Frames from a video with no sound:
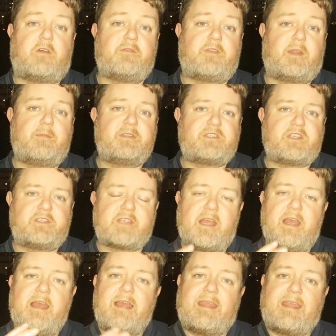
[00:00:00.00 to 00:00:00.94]
for images,
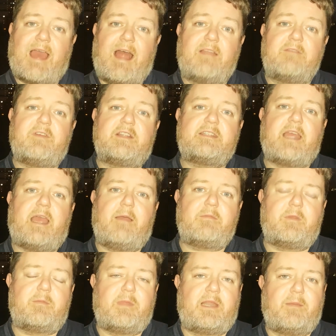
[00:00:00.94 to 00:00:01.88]
Canva to
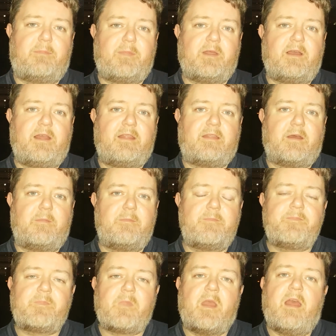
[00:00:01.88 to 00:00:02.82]
help you manipulate them.